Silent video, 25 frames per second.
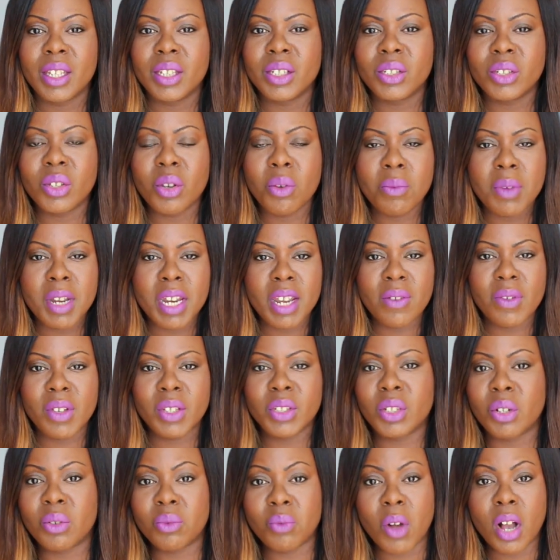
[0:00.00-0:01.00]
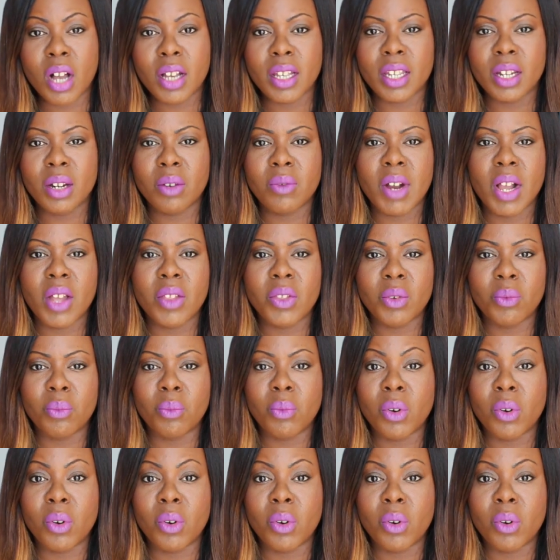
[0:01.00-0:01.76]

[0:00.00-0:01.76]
so many of us are walking around the